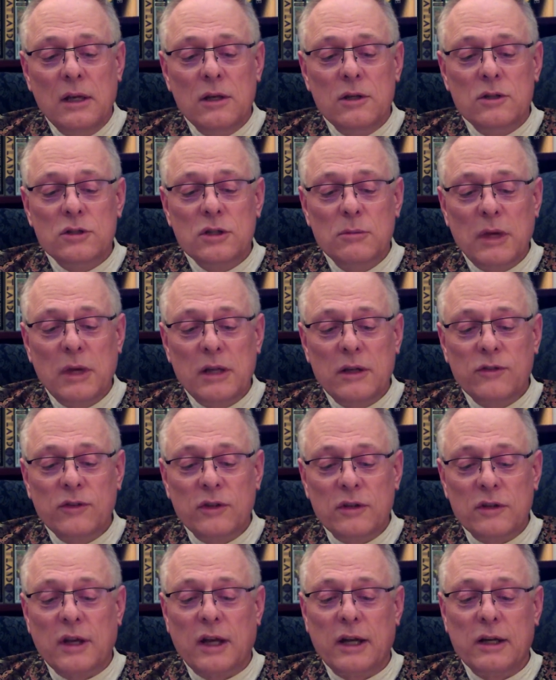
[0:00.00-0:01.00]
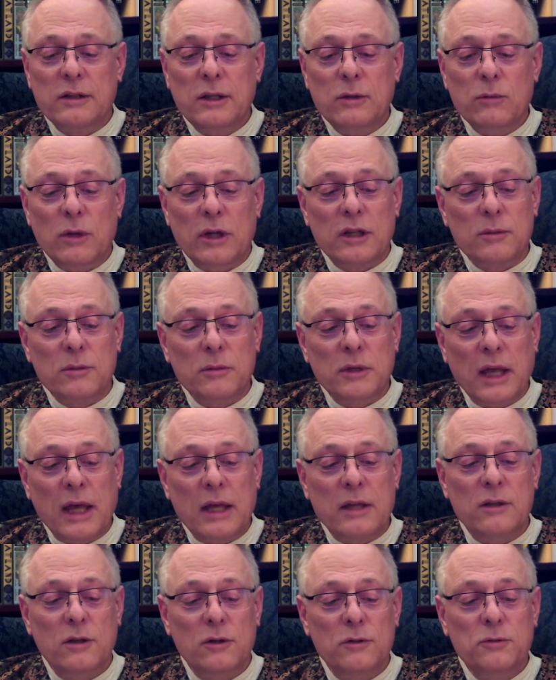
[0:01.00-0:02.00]
She made us entirely welcome and
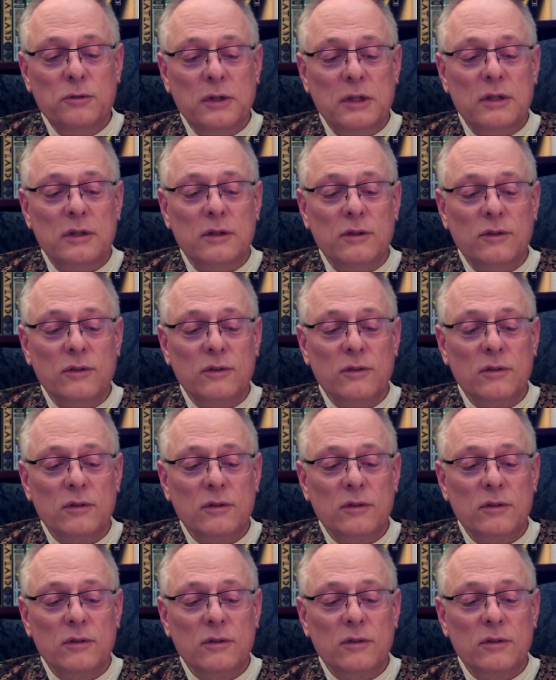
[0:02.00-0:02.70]
had no fears,